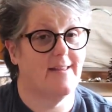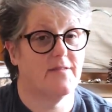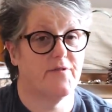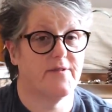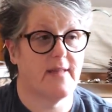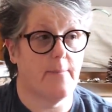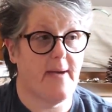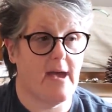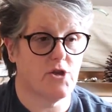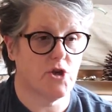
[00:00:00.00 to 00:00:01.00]
It's for St.
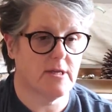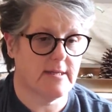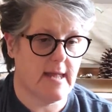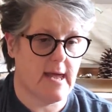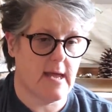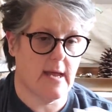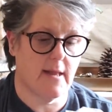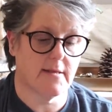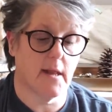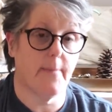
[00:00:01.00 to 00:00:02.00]
Patrick's Day, and
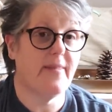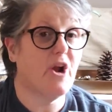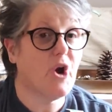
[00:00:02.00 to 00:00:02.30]
it's going to be the